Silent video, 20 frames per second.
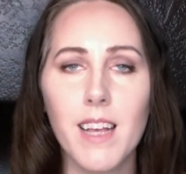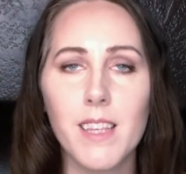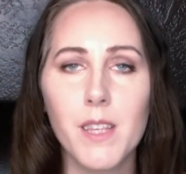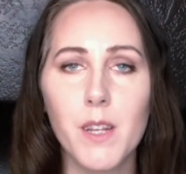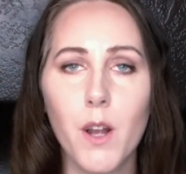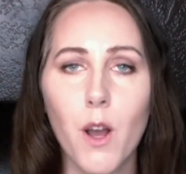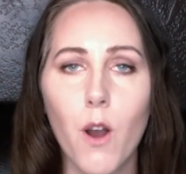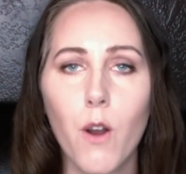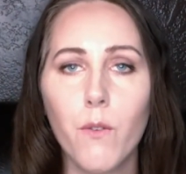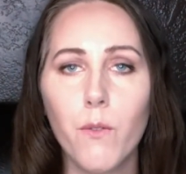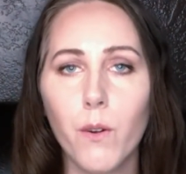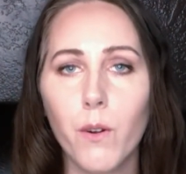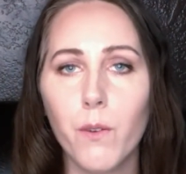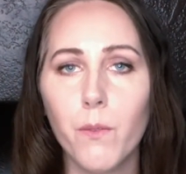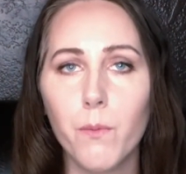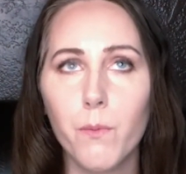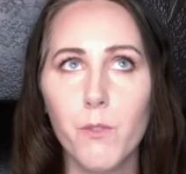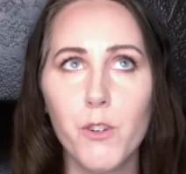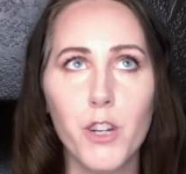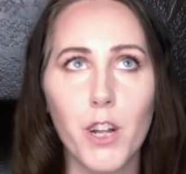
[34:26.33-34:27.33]
as an
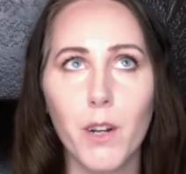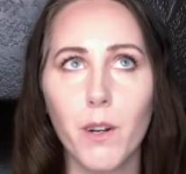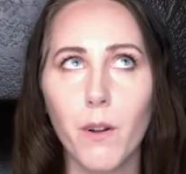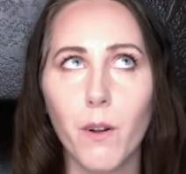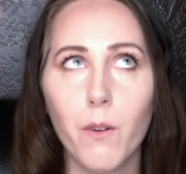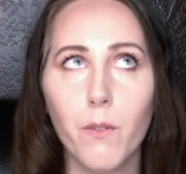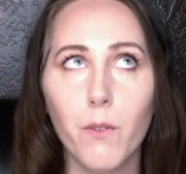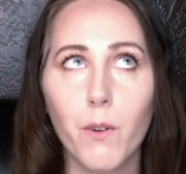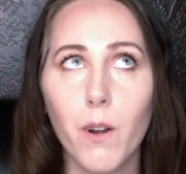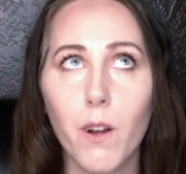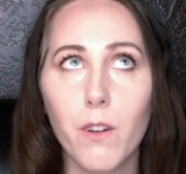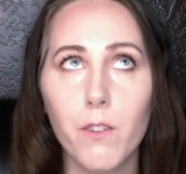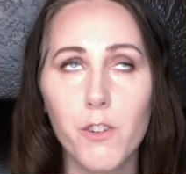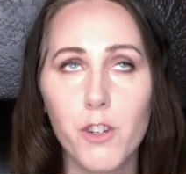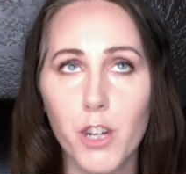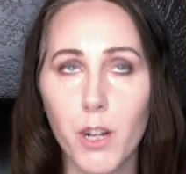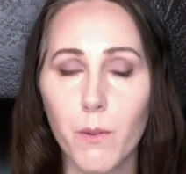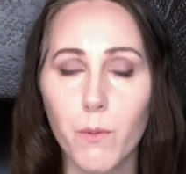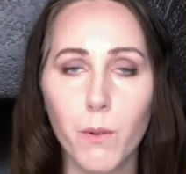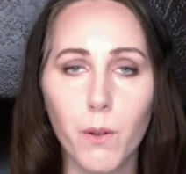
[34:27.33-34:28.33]

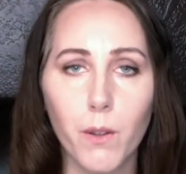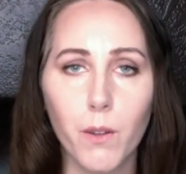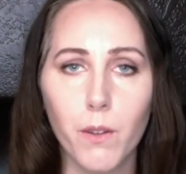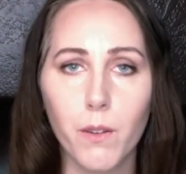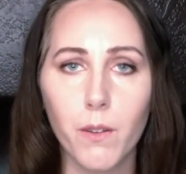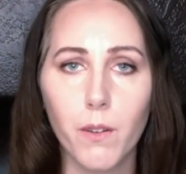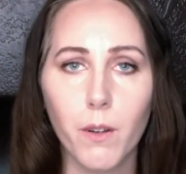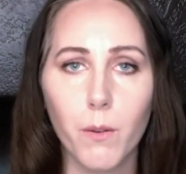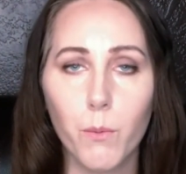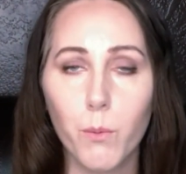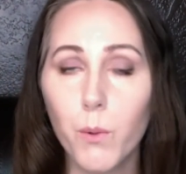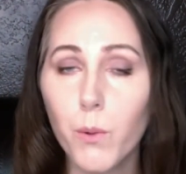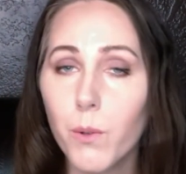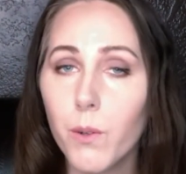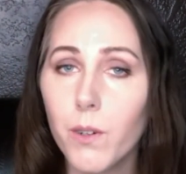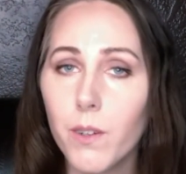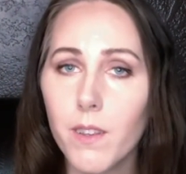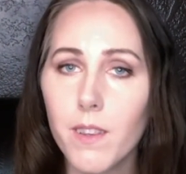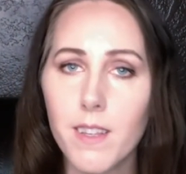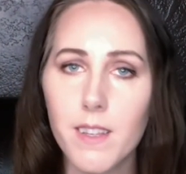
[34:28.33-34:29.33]
overall general
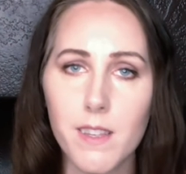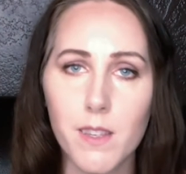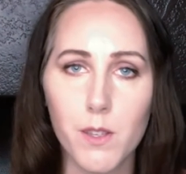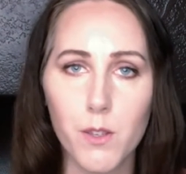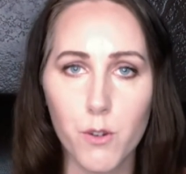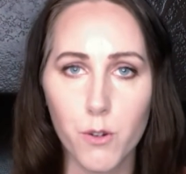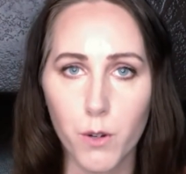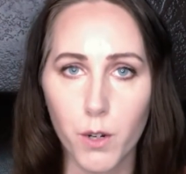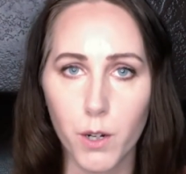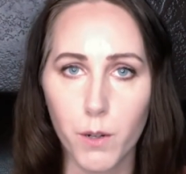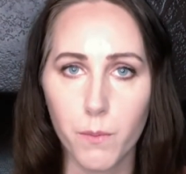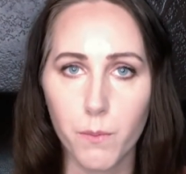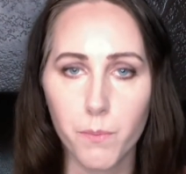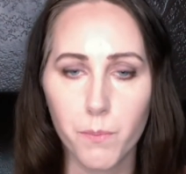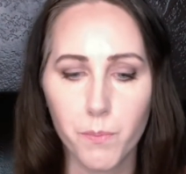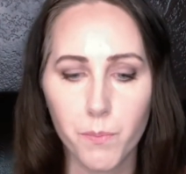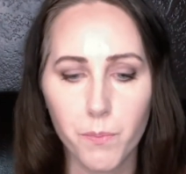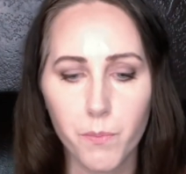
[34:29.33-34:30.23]
rule, this is true.